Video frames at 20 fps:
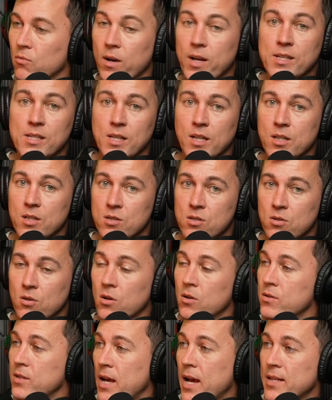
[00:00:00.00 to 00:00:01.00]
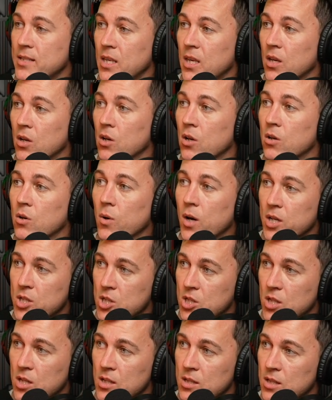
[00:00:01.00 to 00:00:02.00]
raising concerns, asking good
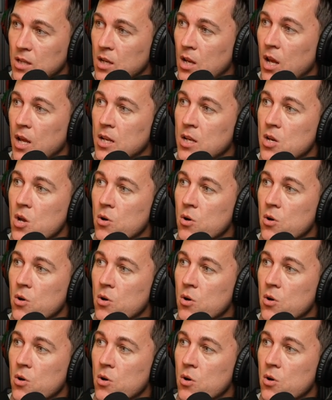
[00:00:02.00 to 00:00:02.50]
questions, and, and totally.